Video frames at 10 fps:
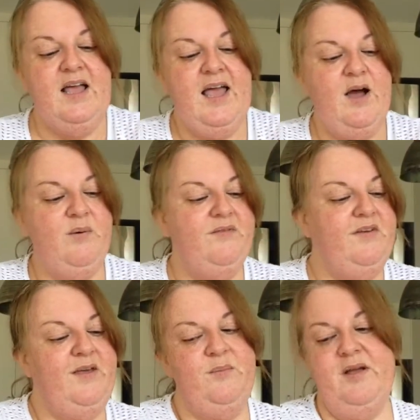However,
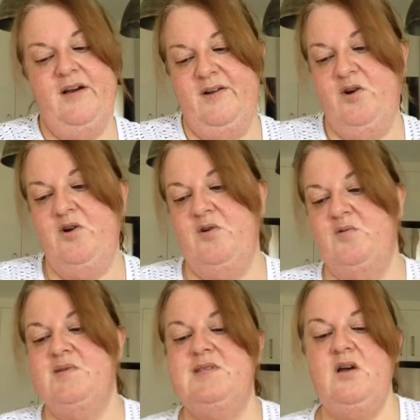that'll be kind of
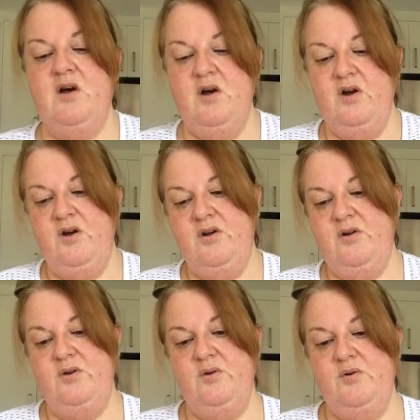cool.
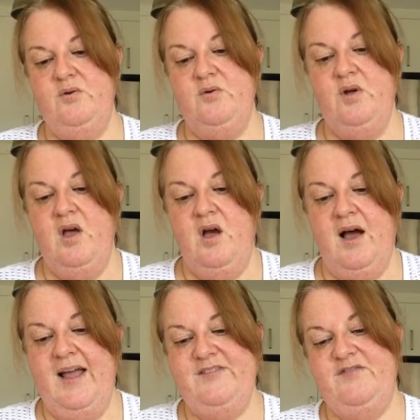So
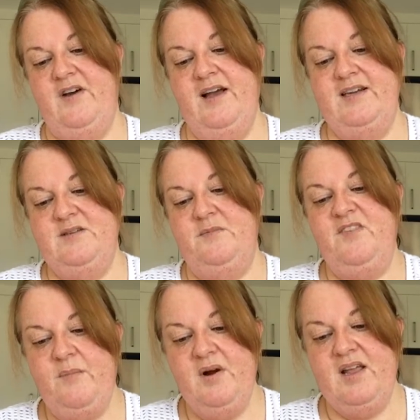I have to find
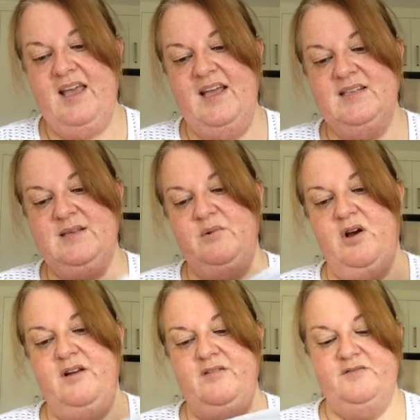fabric and some
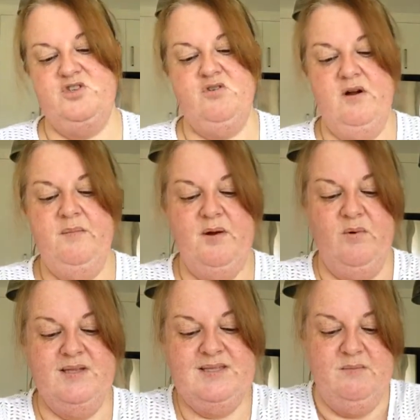kind of trim. I
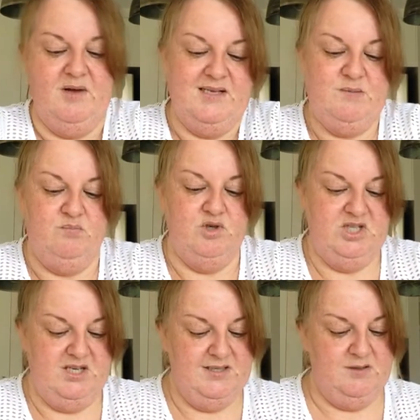want some nice
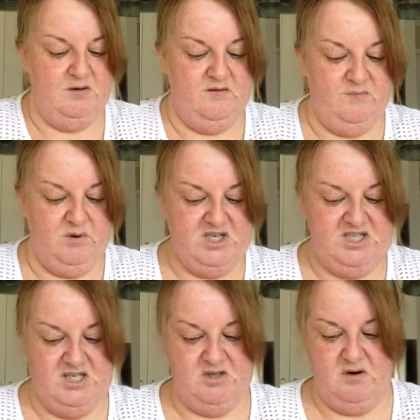bushy sort of
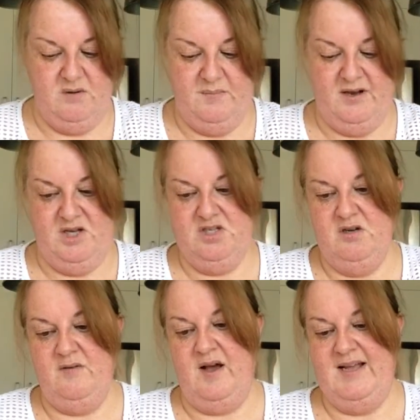brushy trim, and I should
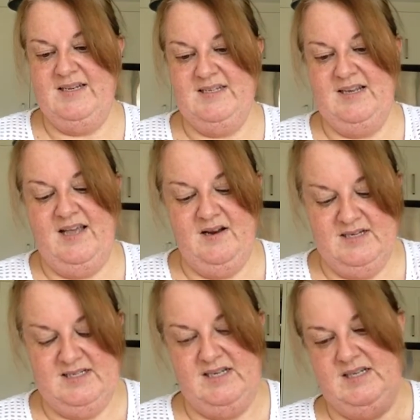have ironed it and I
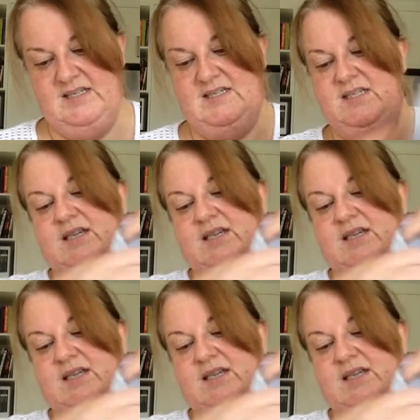didn't,